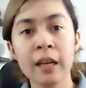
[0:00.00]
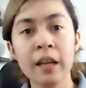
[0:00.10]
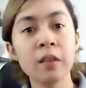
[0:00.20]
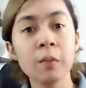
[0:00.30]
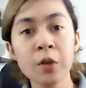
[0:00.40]

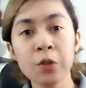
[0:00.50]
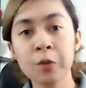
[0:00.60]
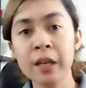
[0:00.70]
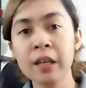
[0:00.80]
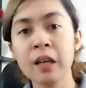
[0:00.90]
And number
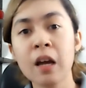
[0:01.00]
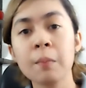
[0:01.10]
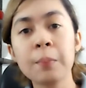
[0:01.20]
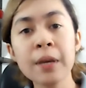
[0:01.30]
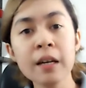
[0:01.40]
3,
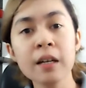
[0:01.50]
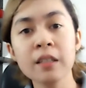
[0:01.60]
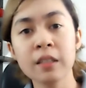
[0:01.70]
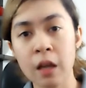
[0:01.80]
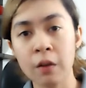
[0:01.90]
be
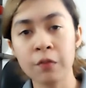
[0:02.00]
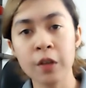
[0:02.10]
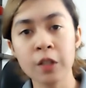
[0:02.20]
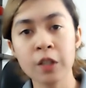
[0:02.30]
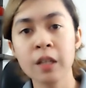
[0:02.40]

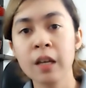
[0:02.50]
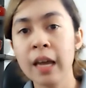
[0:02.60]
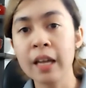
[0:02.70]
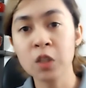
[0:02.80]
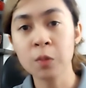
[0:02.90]
unselfish
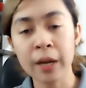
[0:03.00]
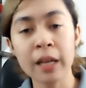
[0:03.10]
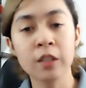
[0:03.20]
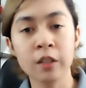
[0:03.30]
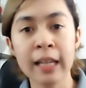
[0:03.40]
and
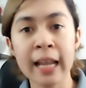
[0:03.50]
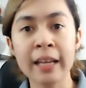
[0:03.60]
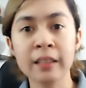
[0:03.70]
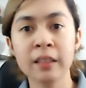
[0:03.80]
spread your light.